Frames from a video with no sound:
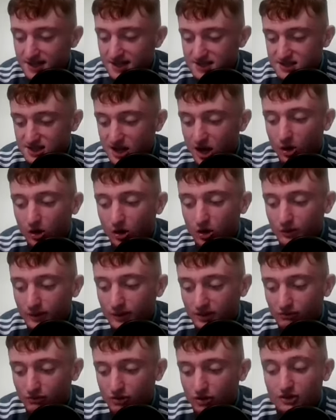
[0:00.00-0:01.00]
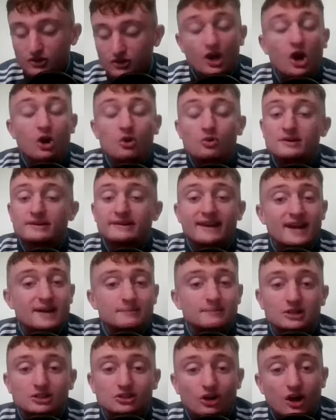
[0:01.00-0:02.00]
Soloing run. No one
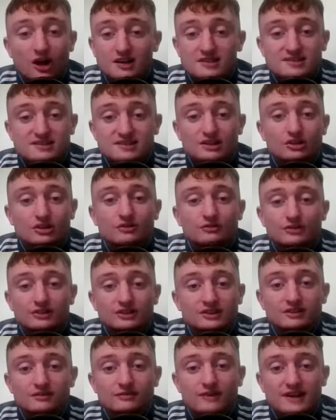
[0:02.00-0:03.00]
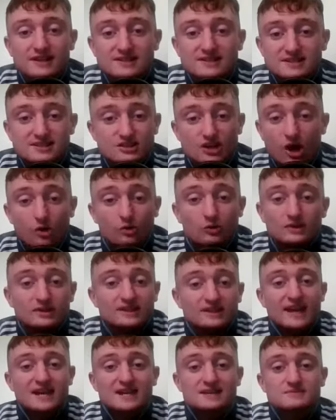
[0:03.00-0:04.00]
came across to cover the defence. No one
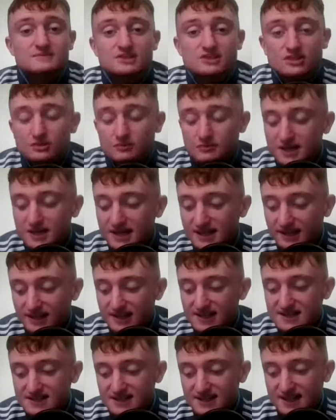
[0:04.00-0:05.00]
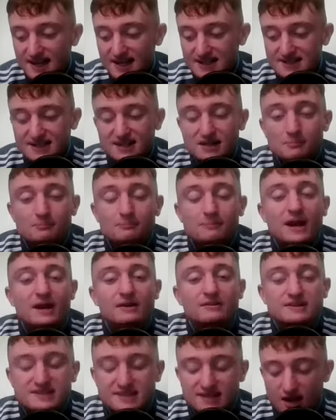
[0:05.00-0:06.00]
came to him. Gleeson gets in and
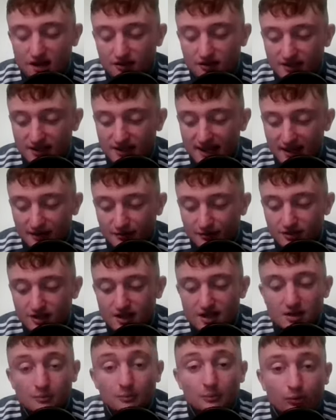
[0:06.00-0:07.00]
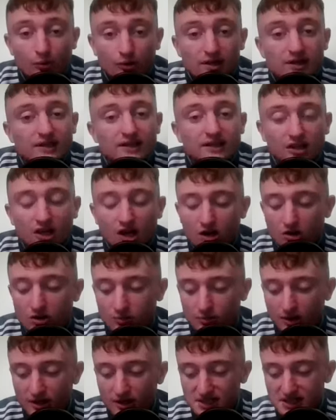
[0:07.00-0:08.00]
buries it on the left. Brilliant goal
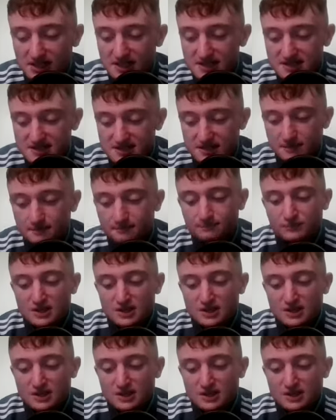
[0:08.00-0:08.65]
by Gleeson.